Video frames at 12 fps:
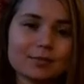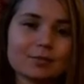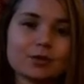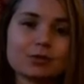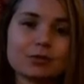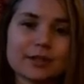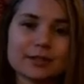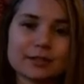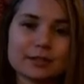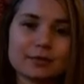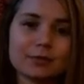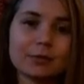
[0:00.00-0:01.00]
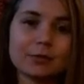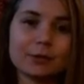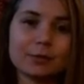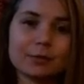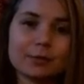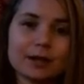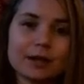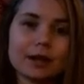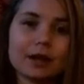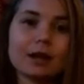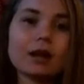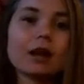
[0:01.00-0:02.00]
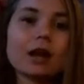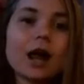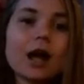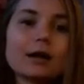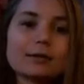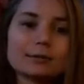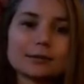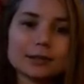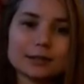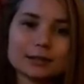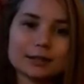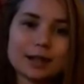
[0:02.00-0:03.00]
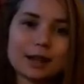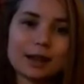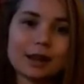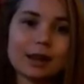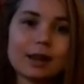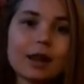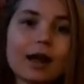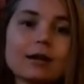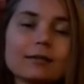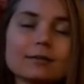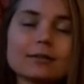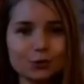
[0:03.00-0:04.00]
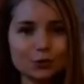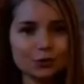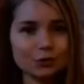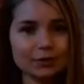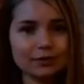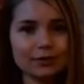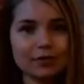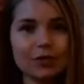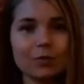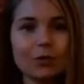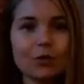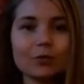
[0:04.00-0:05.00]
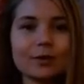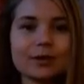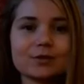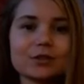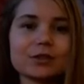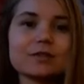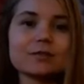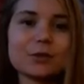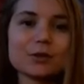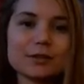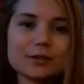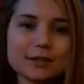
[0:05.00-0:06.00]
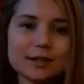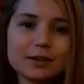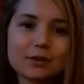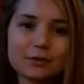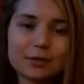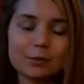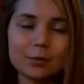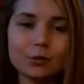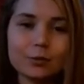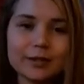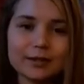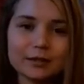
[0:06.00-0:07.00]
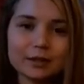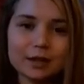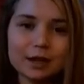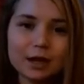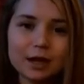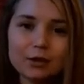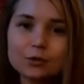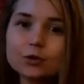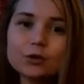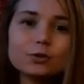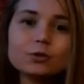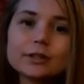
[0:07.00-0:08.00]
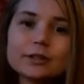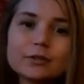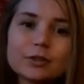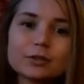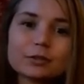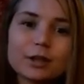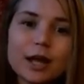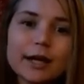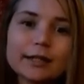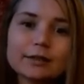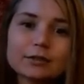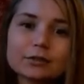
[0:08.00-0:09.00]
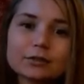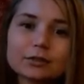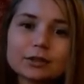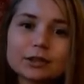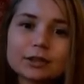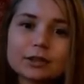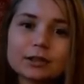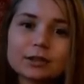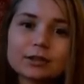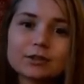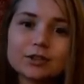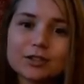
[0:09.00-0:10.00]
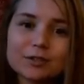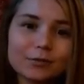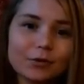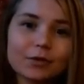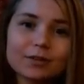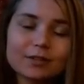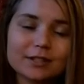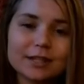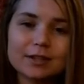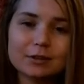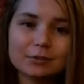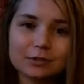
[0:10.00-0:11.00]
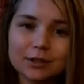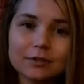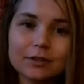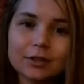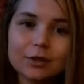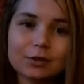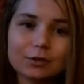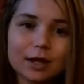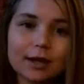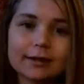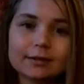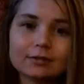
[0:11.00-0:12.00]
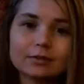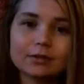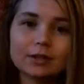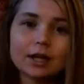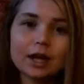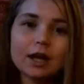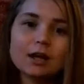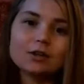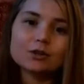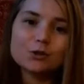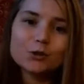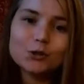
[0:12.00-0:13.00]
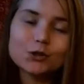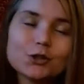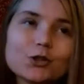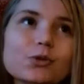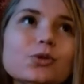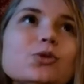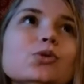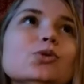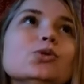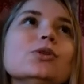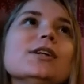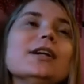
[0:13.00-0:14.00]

purest form. Love. Could you live every moment just for the sake of the moment? Could you live your life just for the sake of living your life? Could you